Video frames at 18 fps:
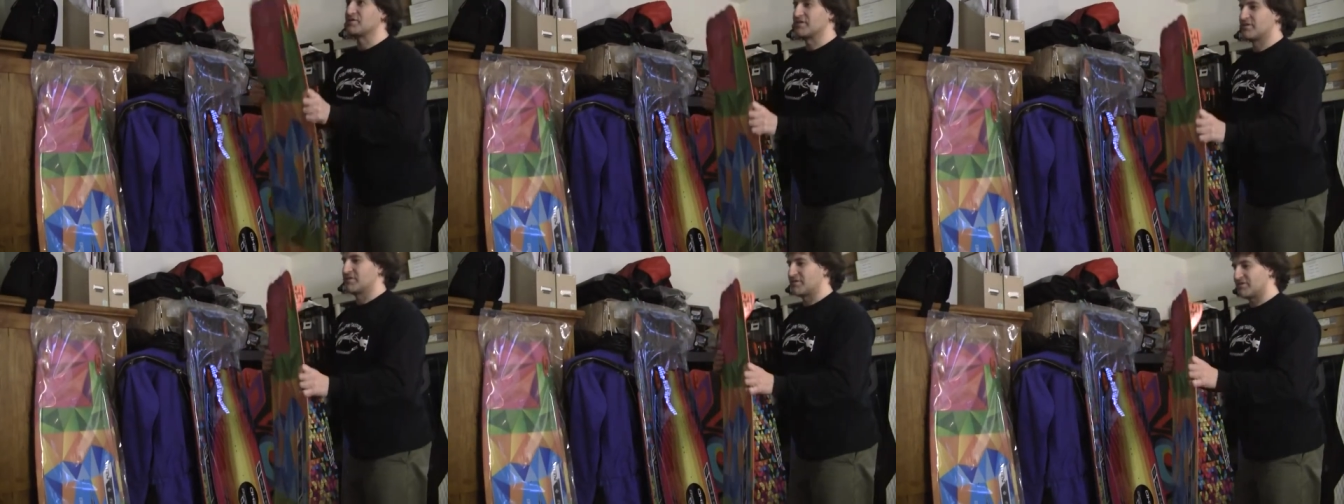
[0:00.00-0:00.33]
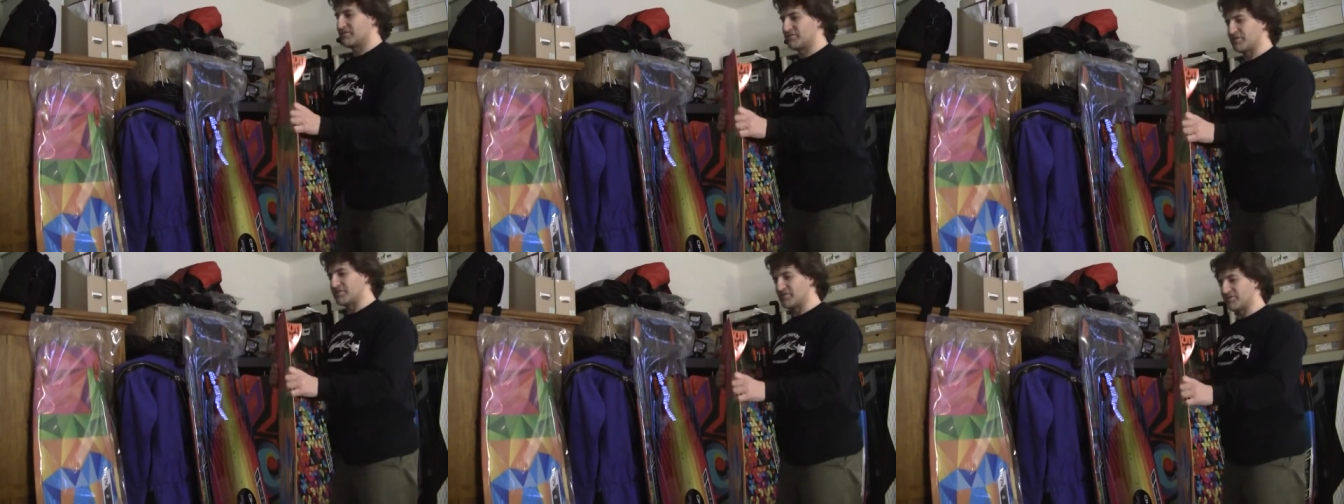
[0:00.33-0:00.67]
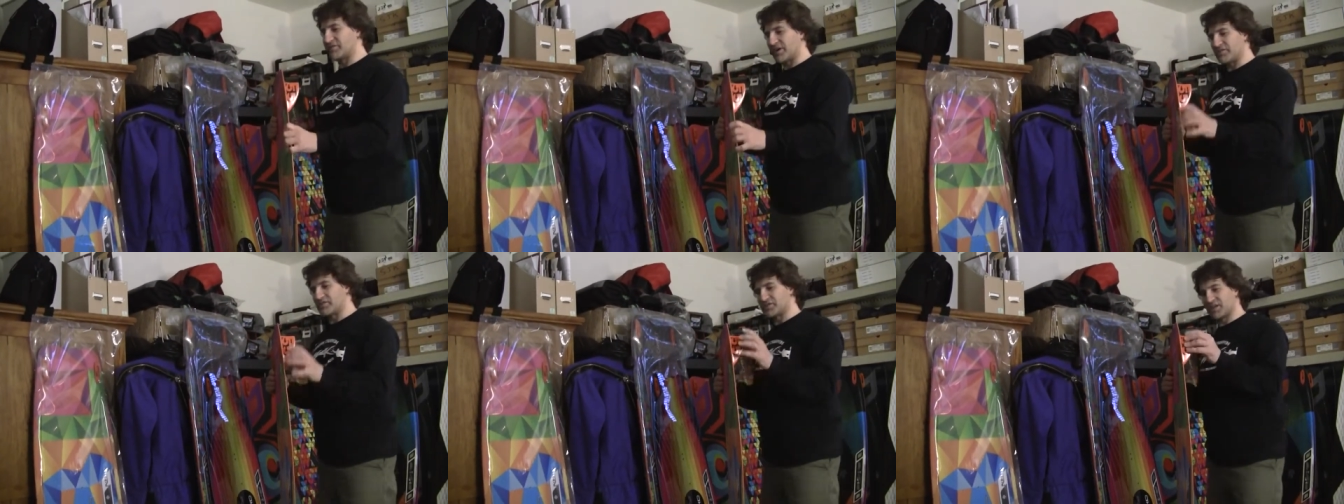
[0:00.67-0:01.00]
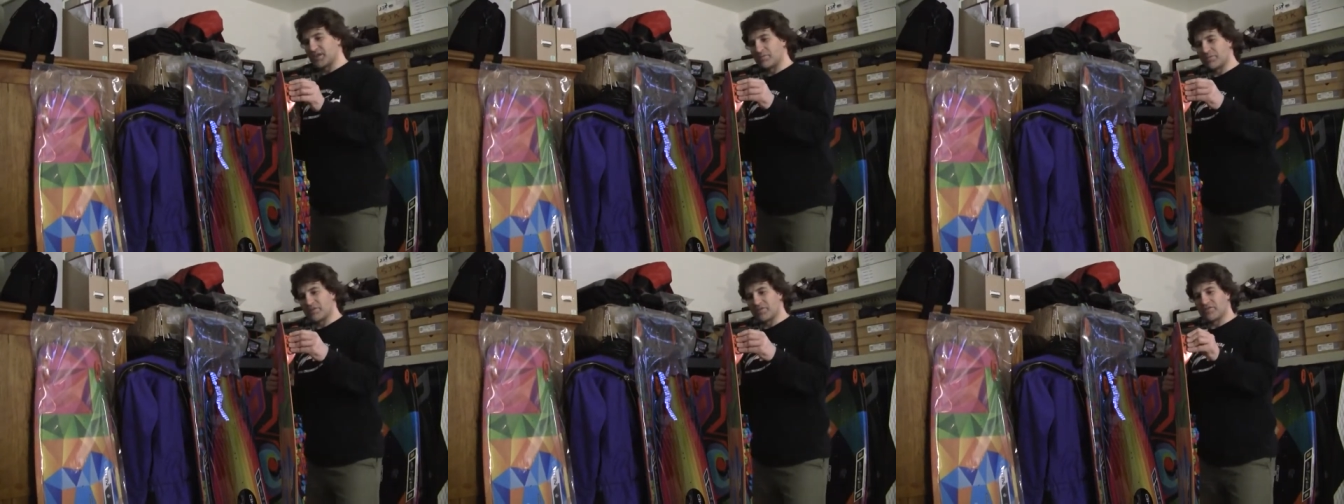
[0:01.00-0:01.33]
55
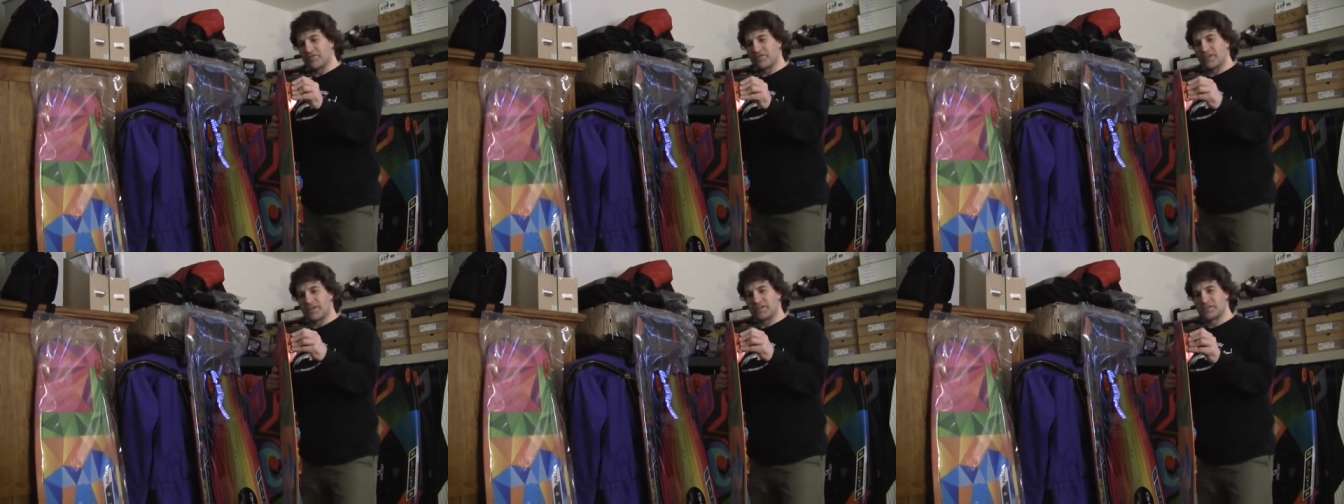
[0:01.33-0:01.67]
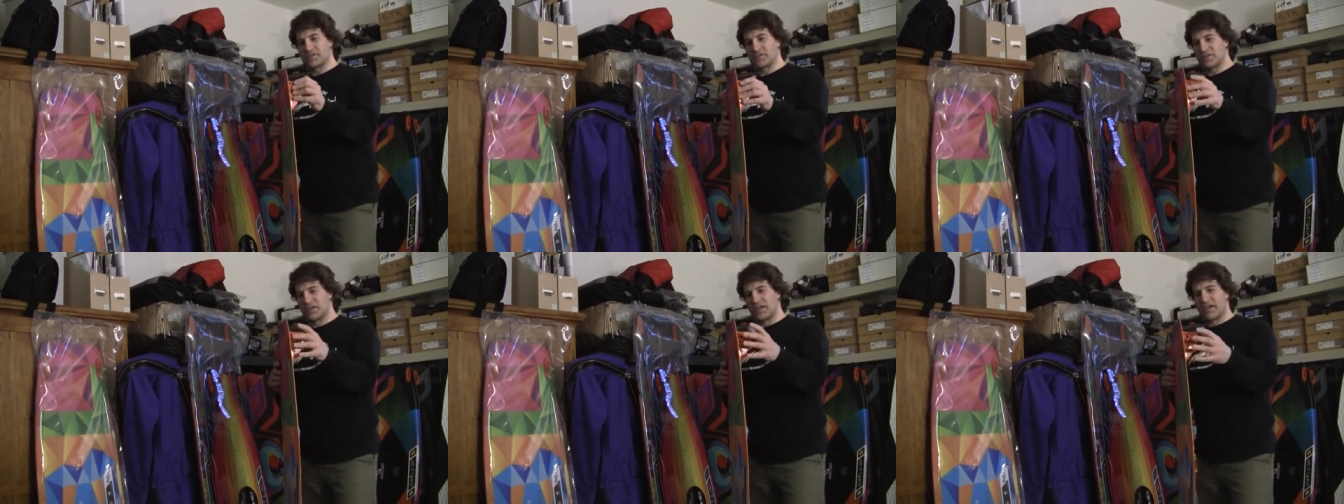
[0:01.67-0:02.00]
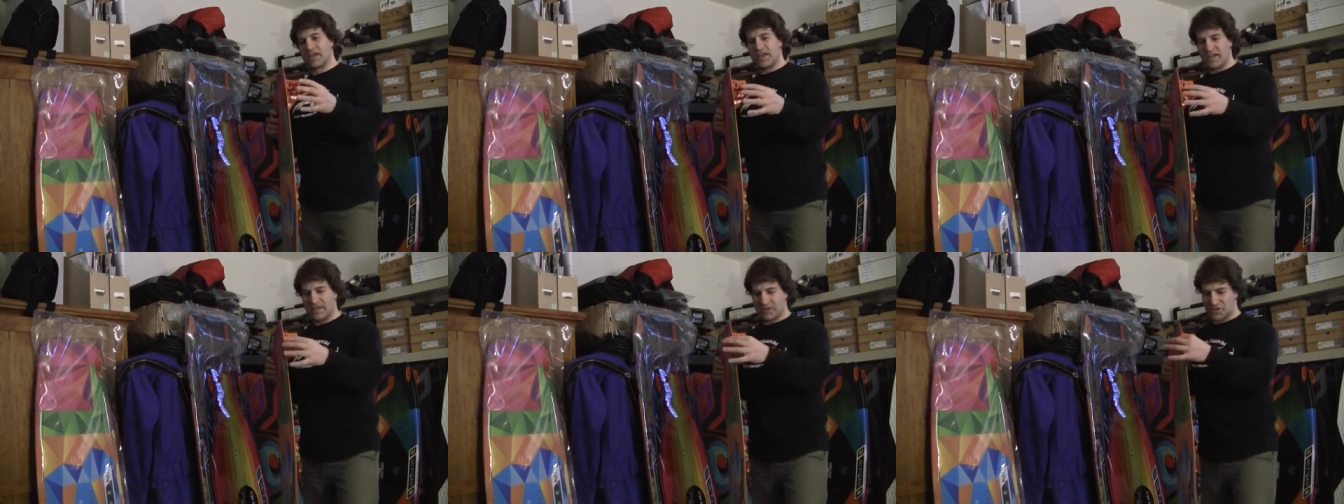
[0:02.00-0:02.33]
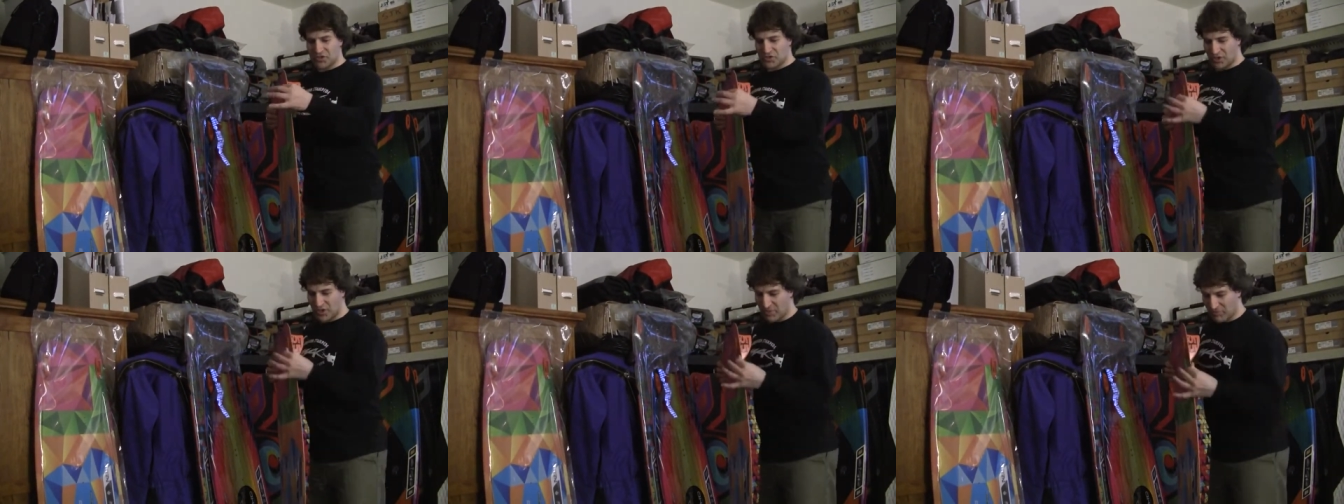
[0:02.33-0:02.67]
centimeter fins and
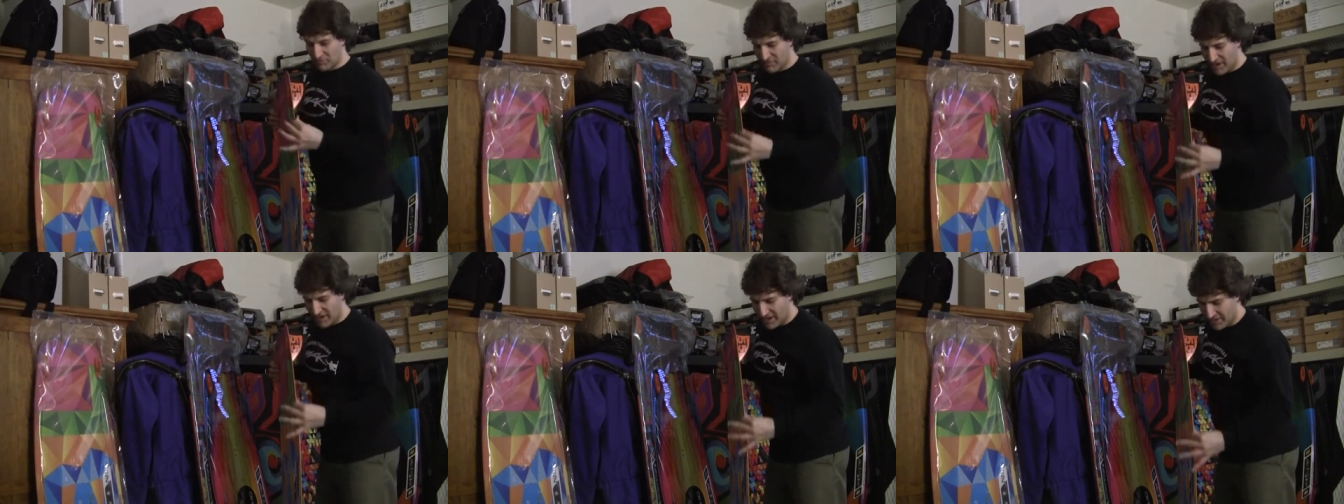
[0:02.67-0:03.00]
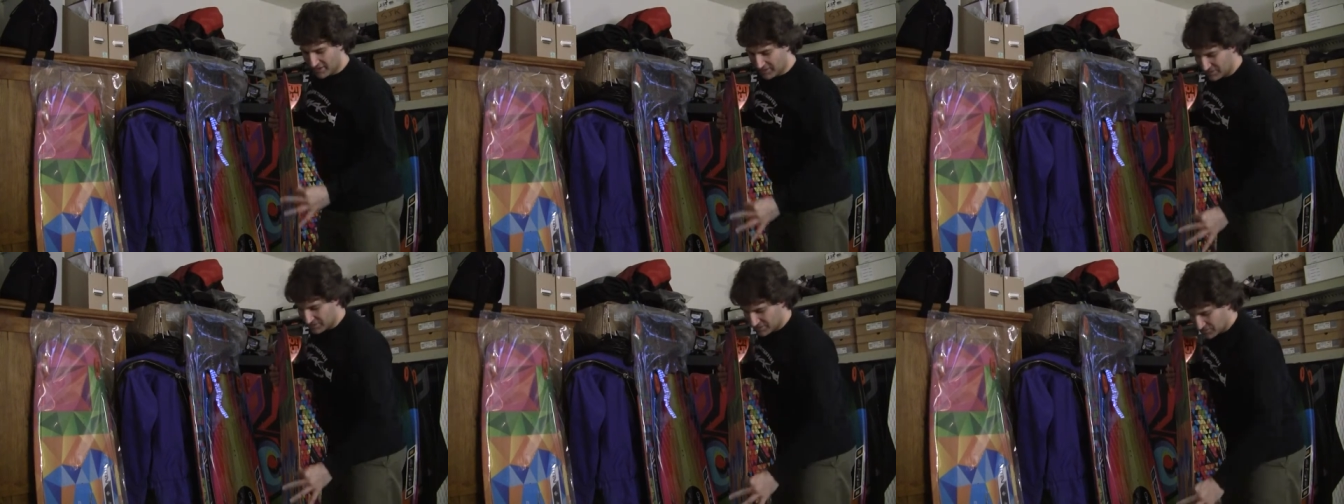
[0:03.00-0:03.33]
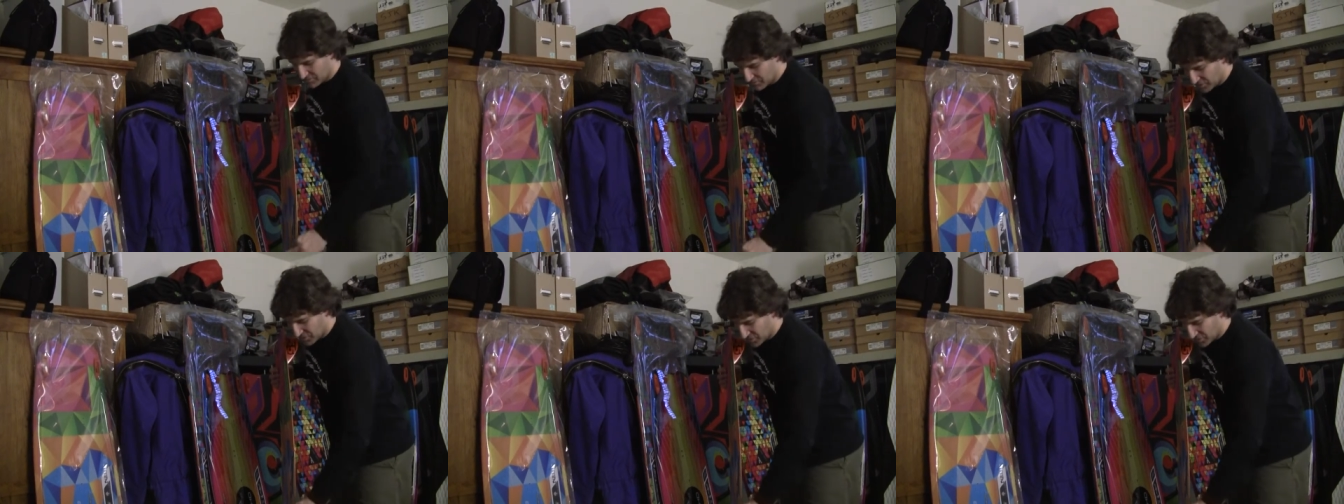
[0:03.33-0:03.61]
the sharp rail,